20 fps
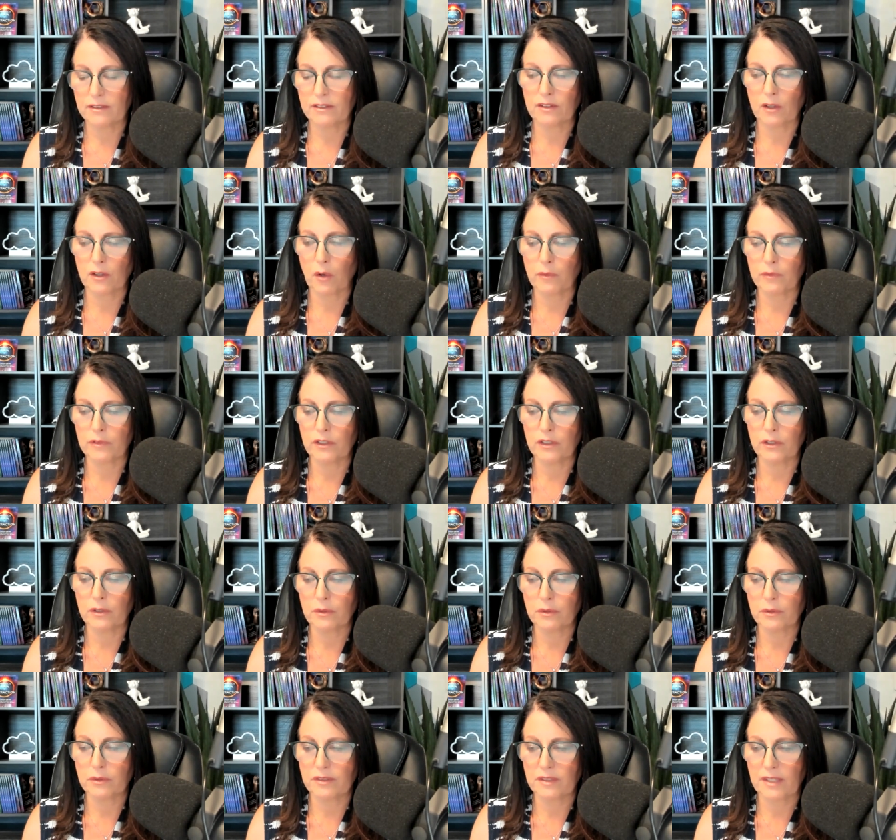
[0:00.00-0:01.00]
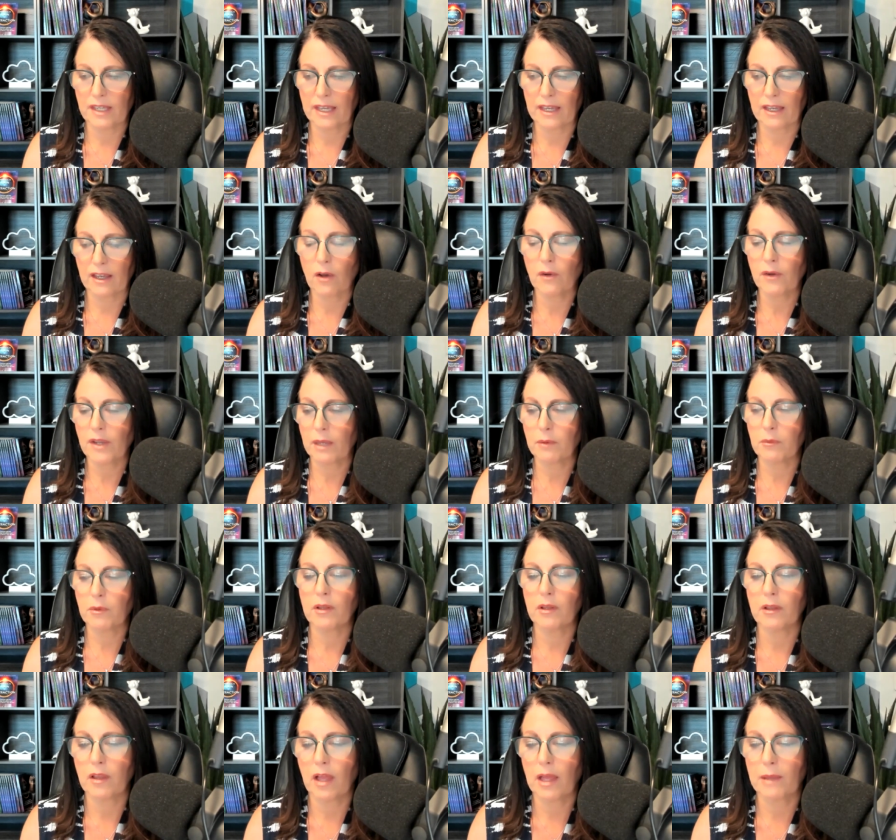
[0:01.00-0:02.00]
So if you say, okay,
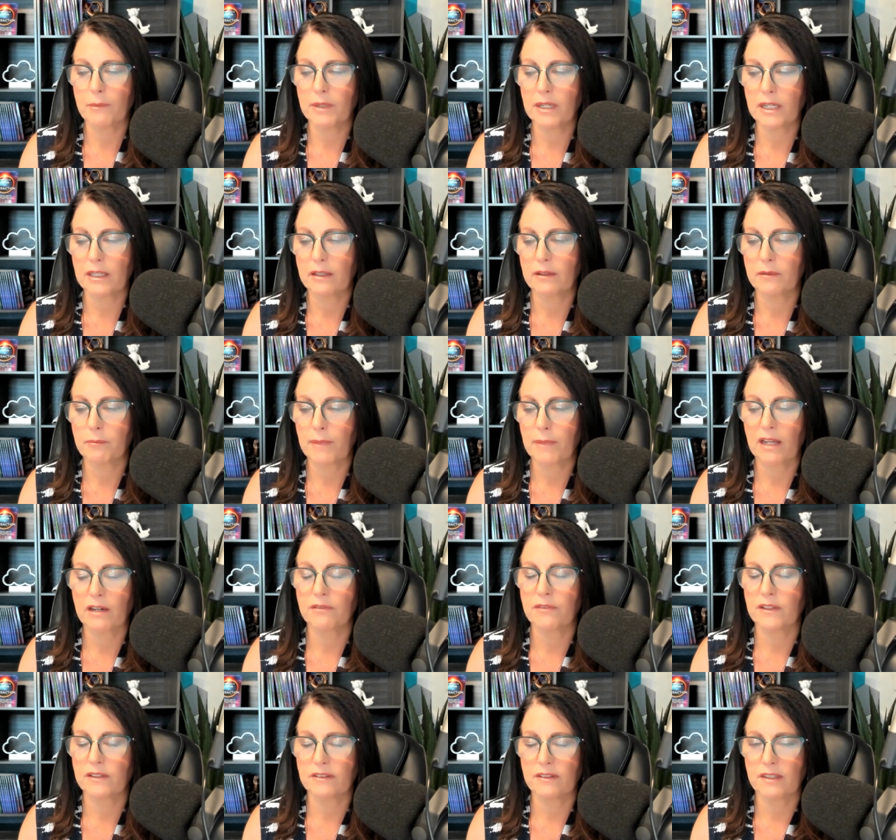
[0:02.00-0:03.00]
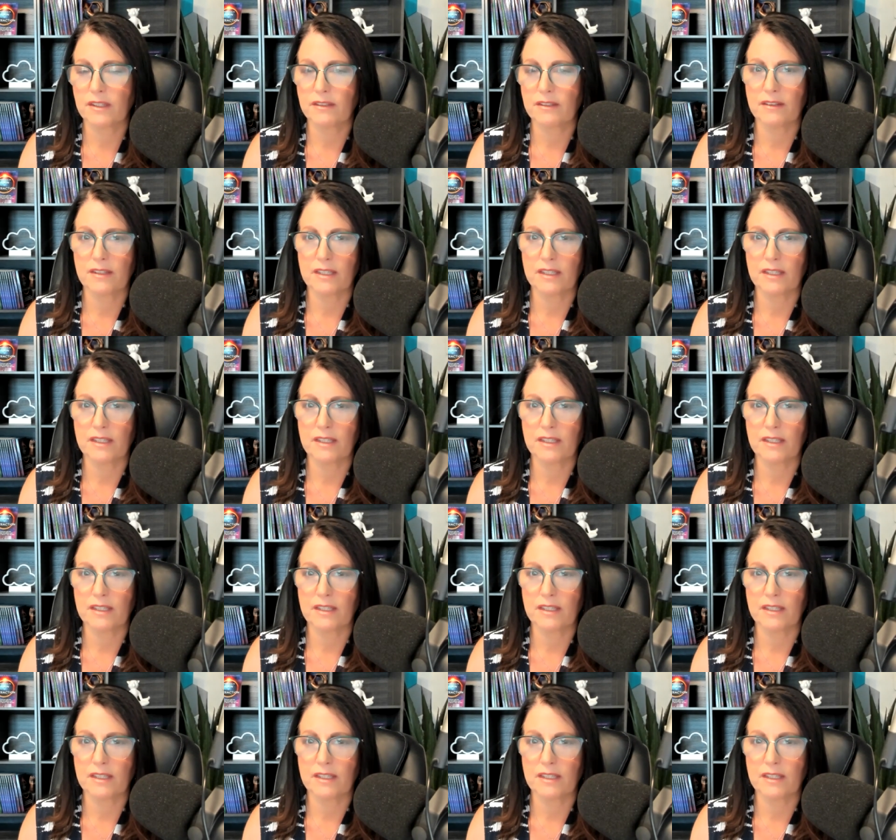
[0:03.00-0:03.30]
well, I'm going to manifest this